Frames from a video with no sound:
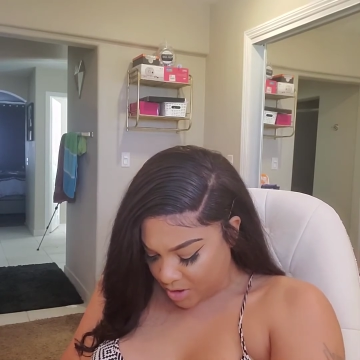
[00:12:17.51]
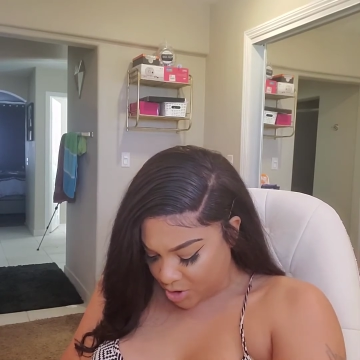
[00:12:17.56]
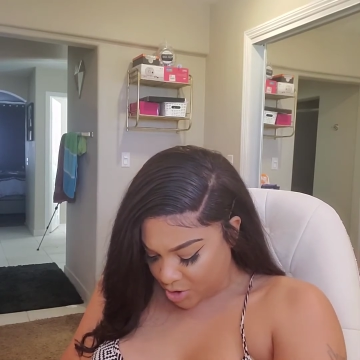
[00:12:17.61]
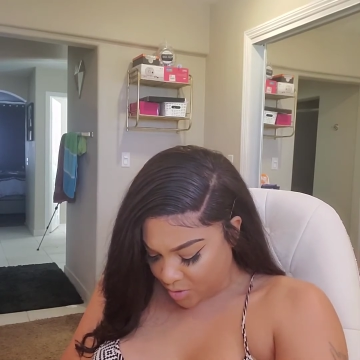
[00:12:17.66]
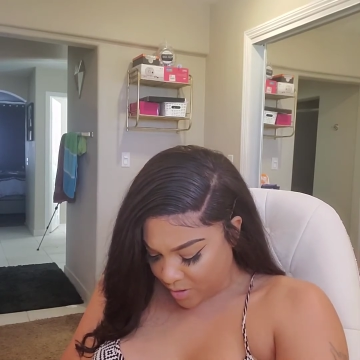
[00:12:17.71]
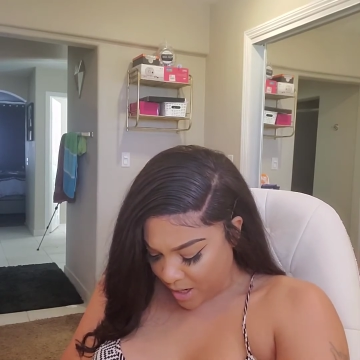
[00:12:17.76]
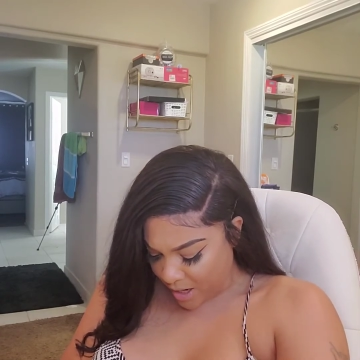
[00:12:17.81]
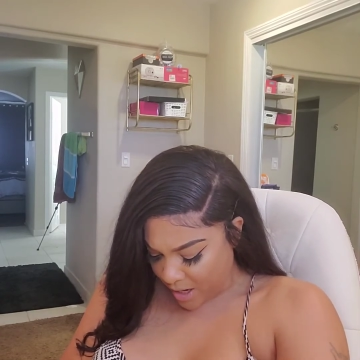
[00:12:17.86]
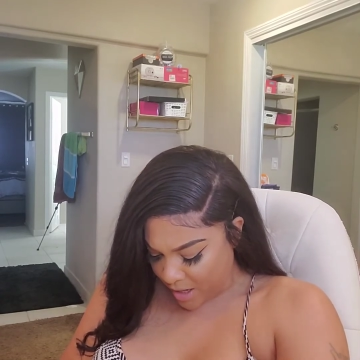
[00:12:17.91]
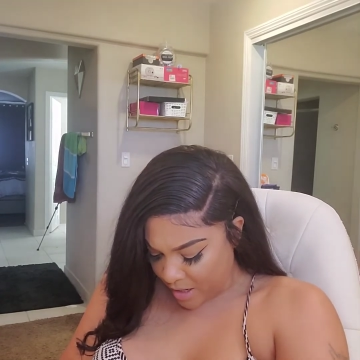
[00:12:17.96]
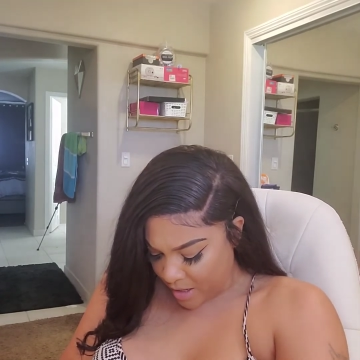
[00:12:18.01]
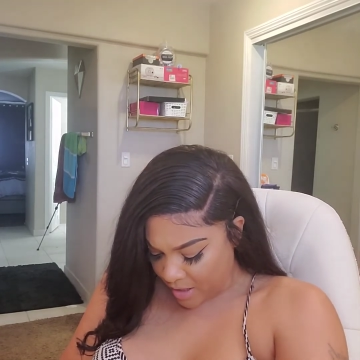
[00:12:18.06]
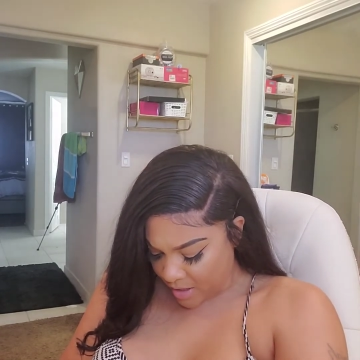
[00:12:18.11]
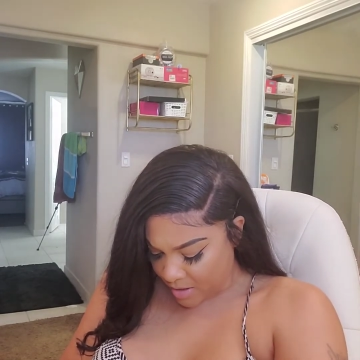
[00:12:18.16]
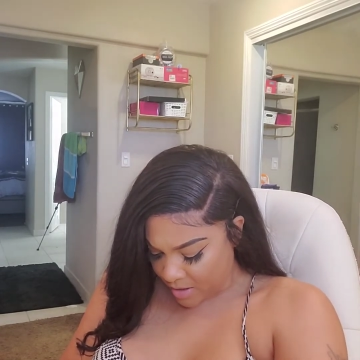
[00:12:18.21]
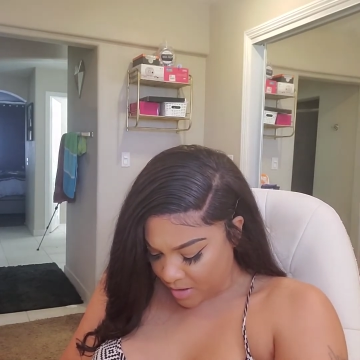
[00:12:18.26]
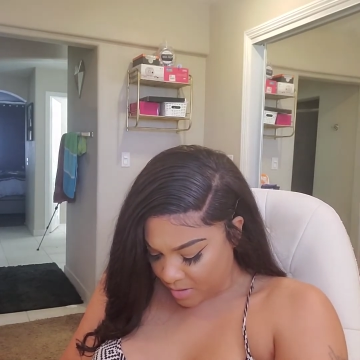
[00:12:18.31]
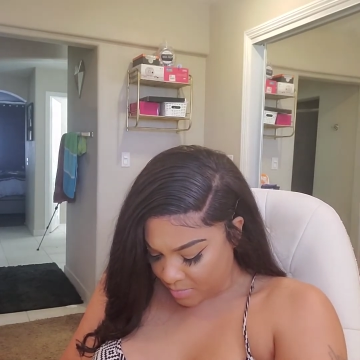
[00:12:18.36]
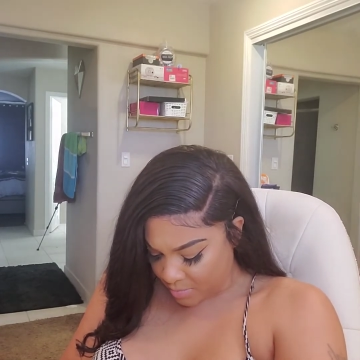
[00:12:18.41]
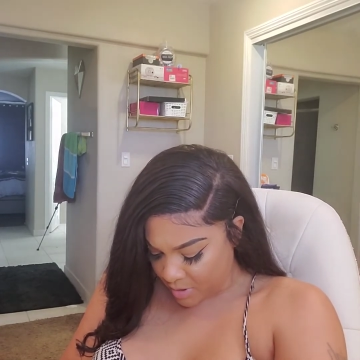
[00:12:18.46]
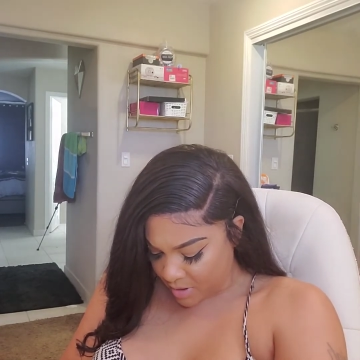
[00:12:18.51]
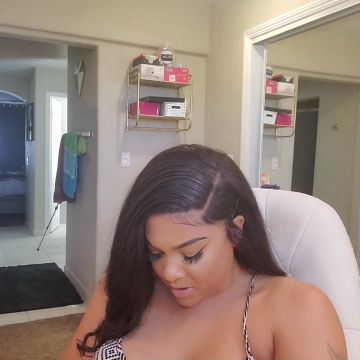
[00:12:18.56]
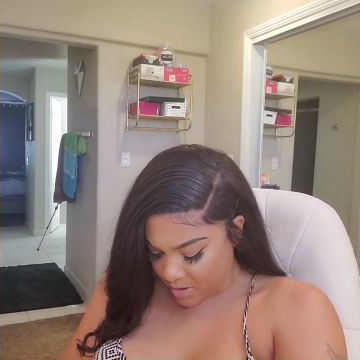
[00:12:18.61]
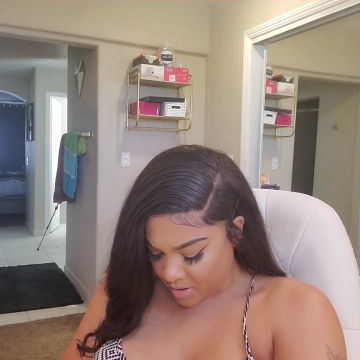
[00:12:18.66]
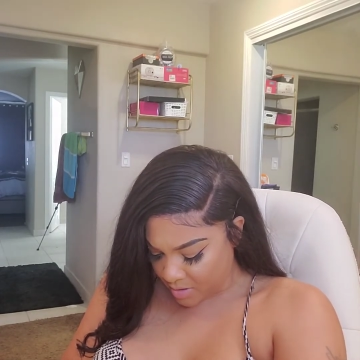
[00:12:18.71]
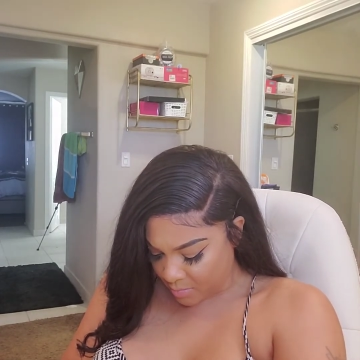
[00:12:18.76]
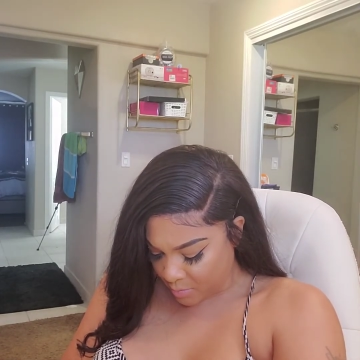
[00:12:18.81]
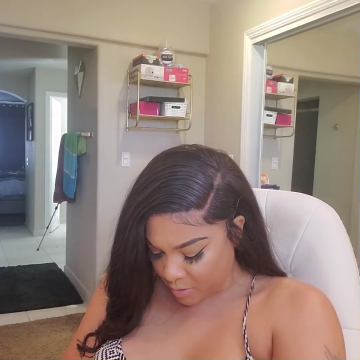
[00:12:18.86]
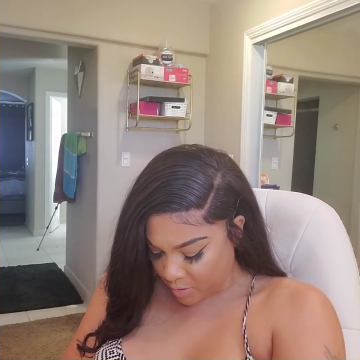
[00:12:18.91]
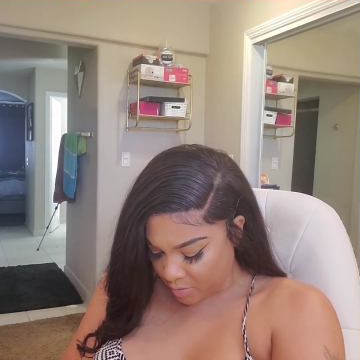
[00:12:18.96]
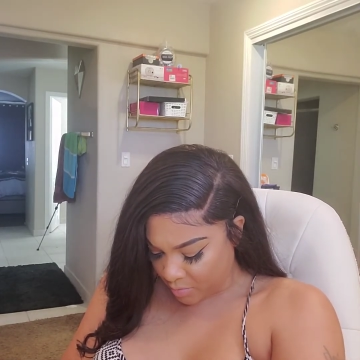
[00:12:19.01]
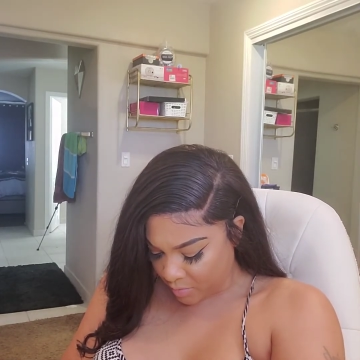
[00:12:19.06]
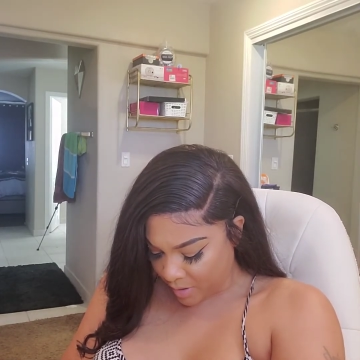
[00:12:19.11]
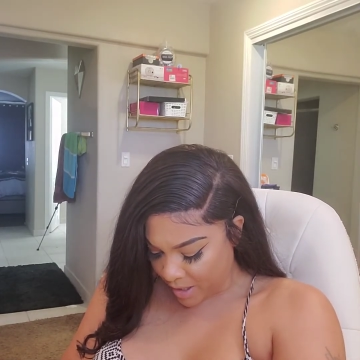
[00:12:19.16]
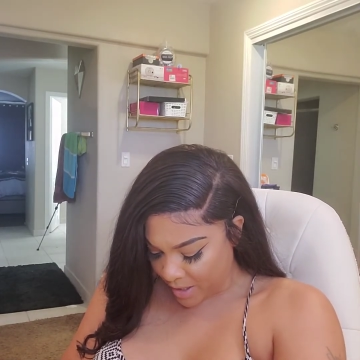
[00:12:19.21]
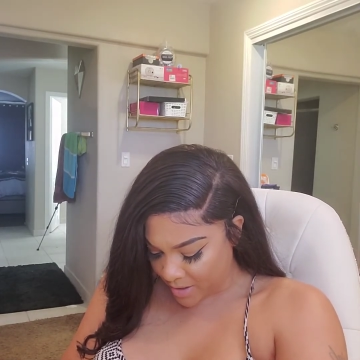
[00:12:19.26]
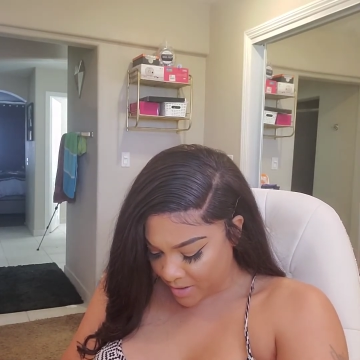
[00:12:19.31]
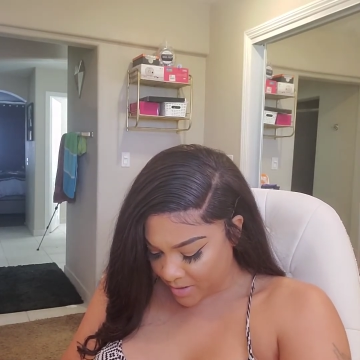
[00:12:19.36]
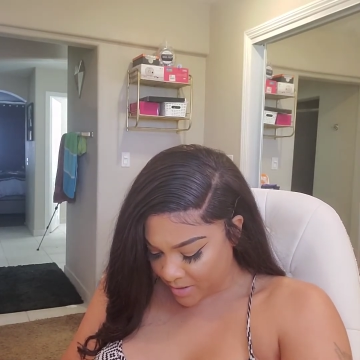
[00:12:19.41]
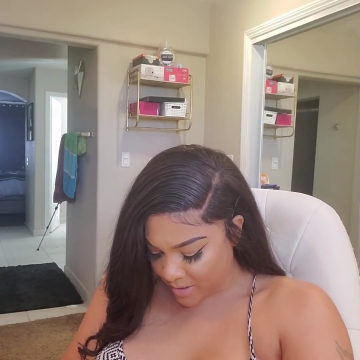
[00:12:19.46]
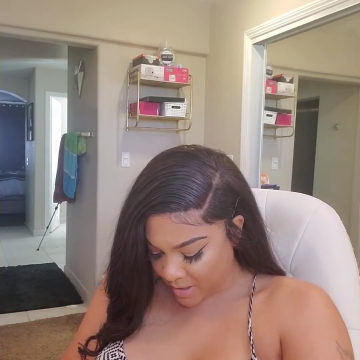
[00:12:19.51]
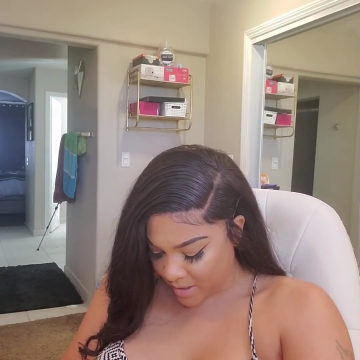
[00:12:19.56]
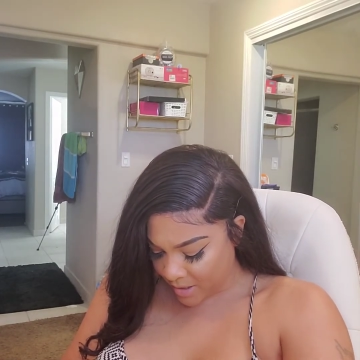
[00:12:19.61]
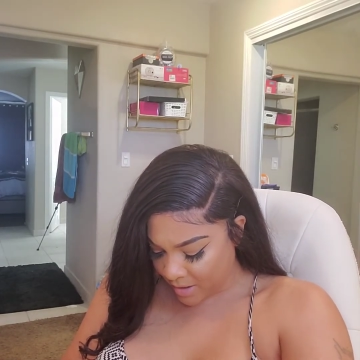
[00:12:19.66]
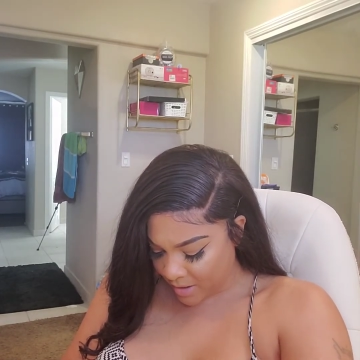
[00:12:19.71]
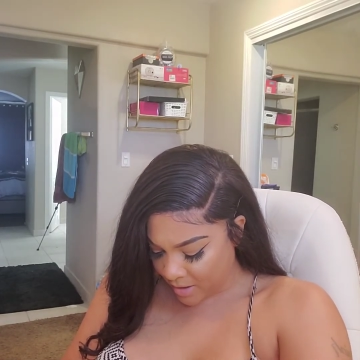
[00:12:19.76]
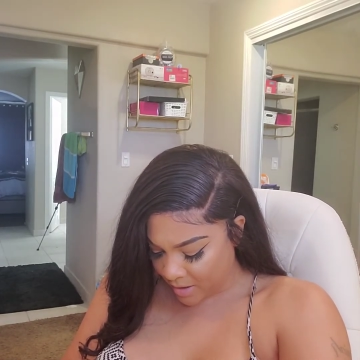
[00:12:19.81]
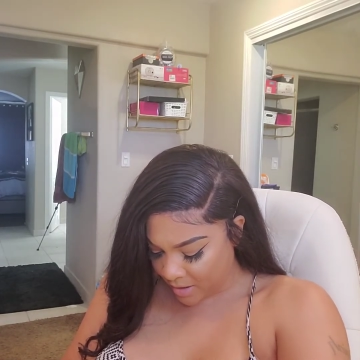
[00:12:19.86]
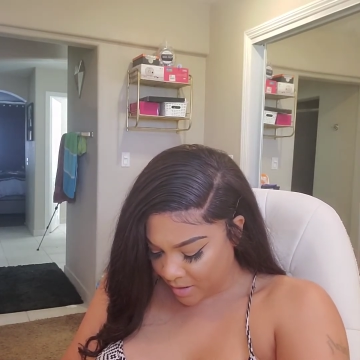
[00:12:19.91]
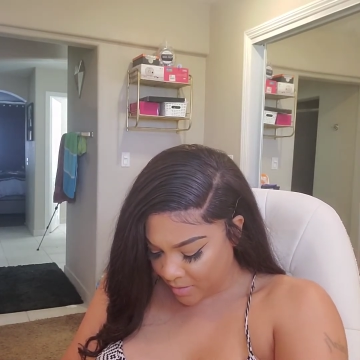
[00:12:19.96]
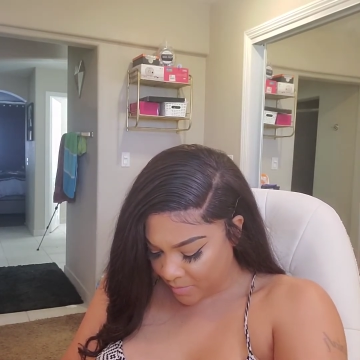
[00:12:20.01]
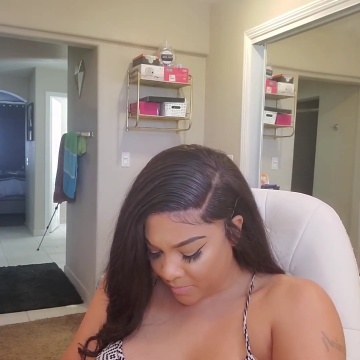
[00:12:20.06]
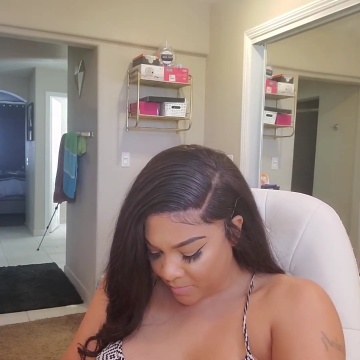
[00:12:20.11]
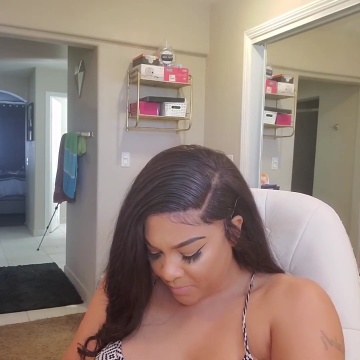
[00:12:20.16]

dry and then put some on the right side.